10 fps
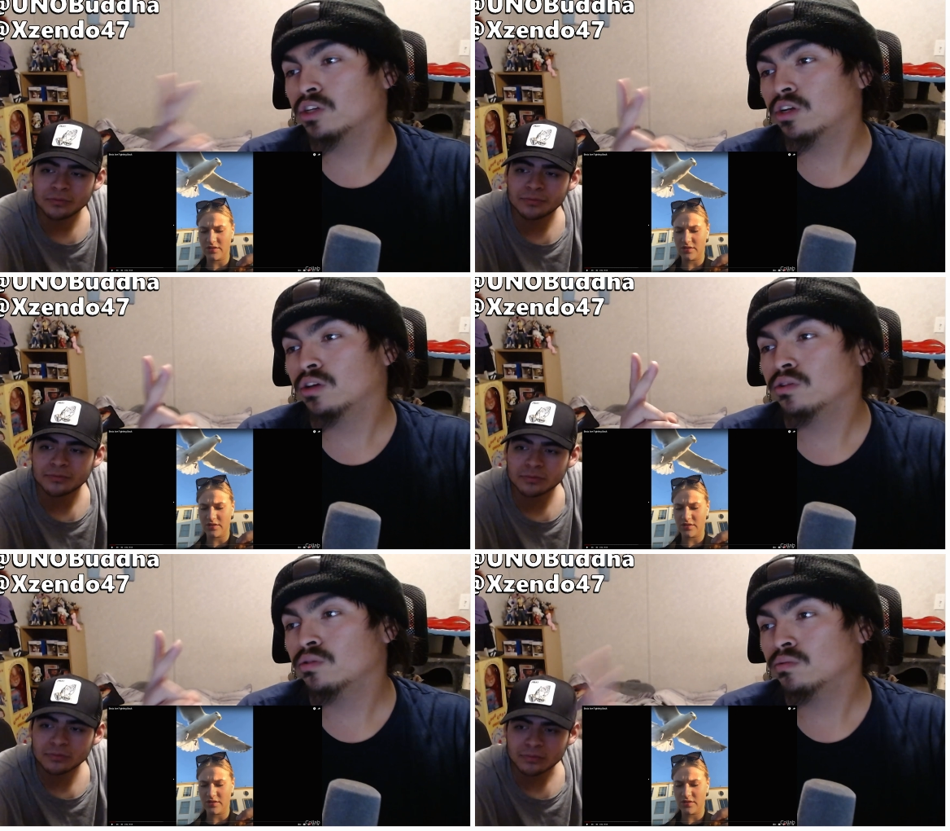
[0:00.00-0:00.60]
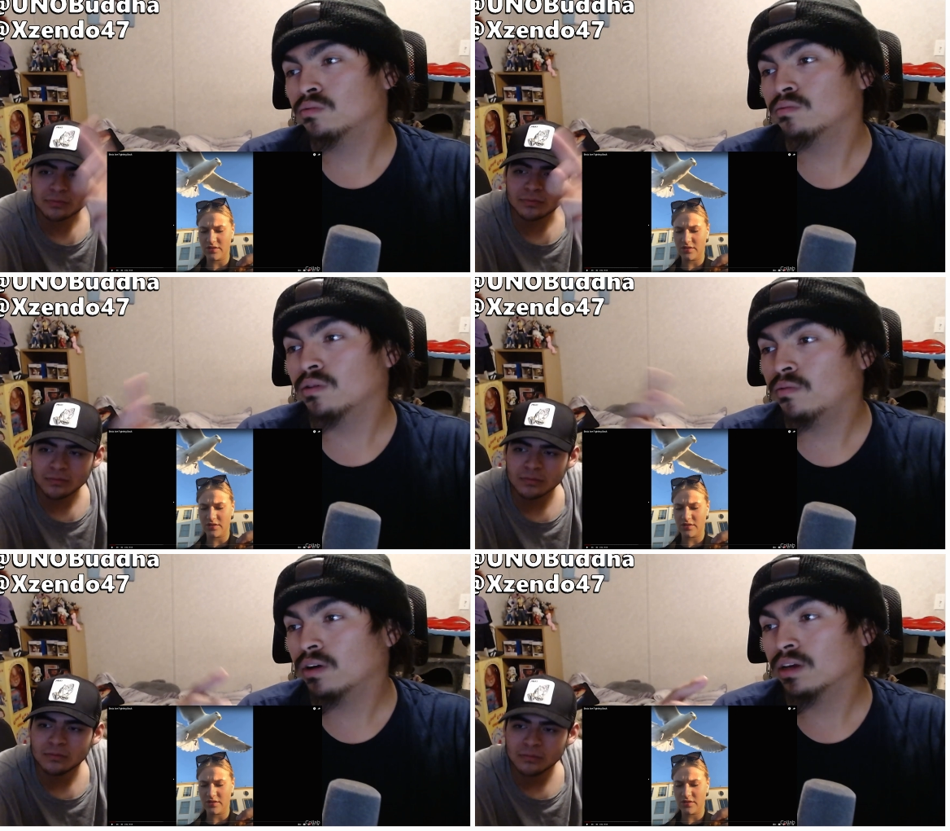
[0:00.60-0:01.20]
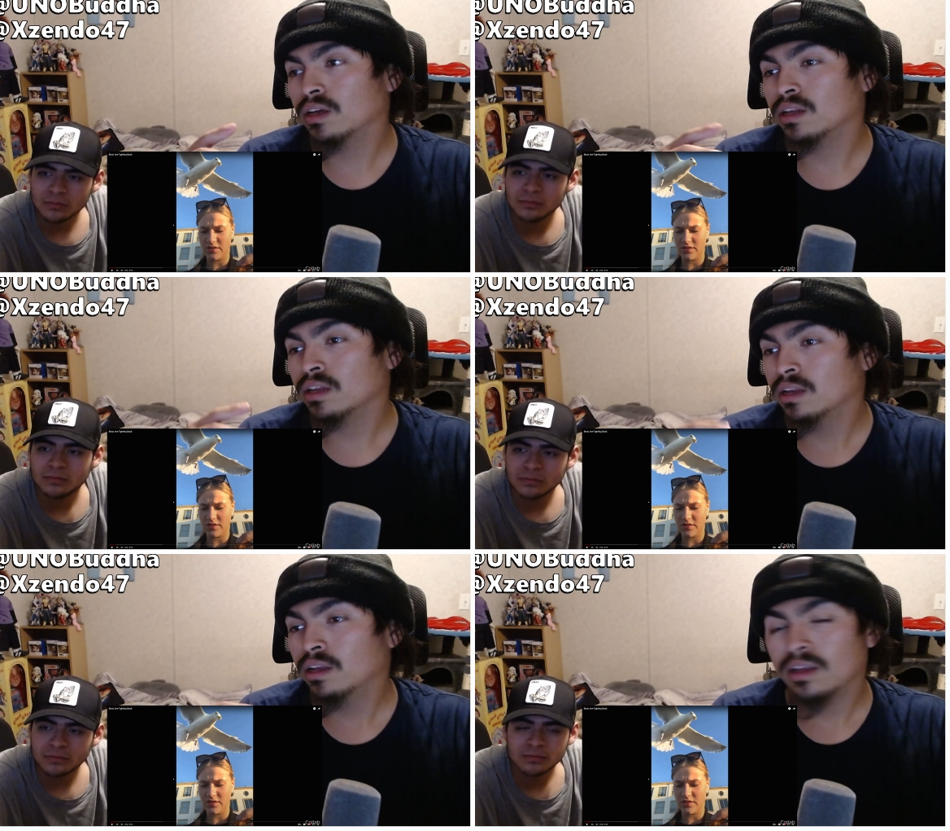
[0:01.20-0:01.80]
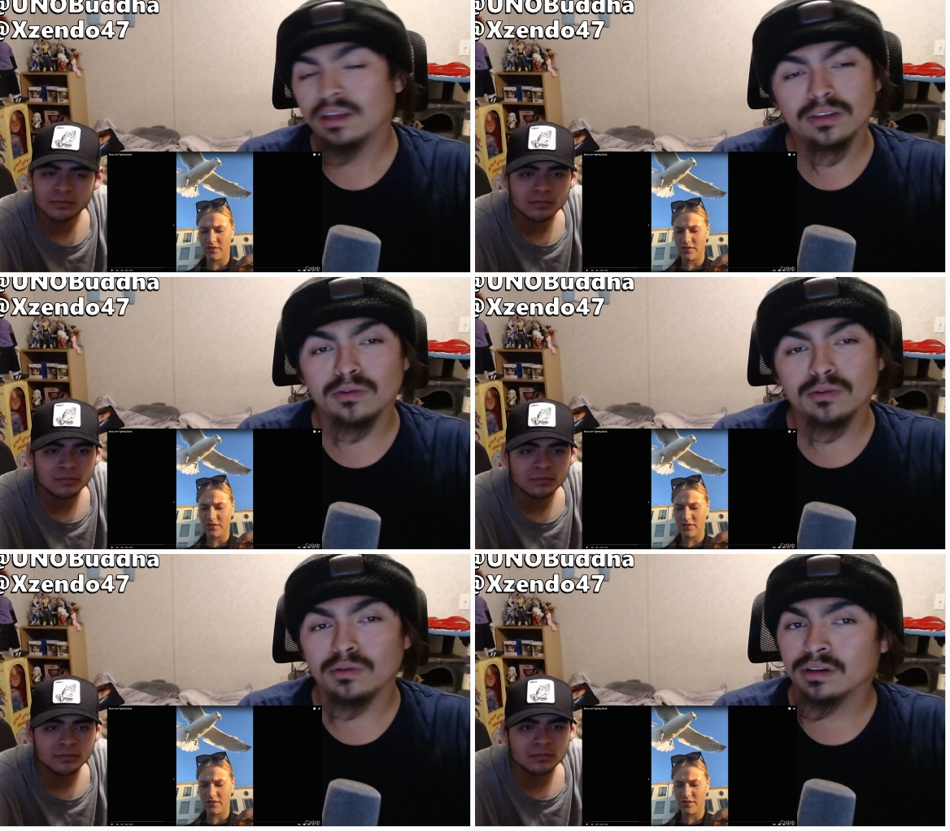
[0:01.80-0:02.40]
Speaker 1: on you. They'll fucking... Dude.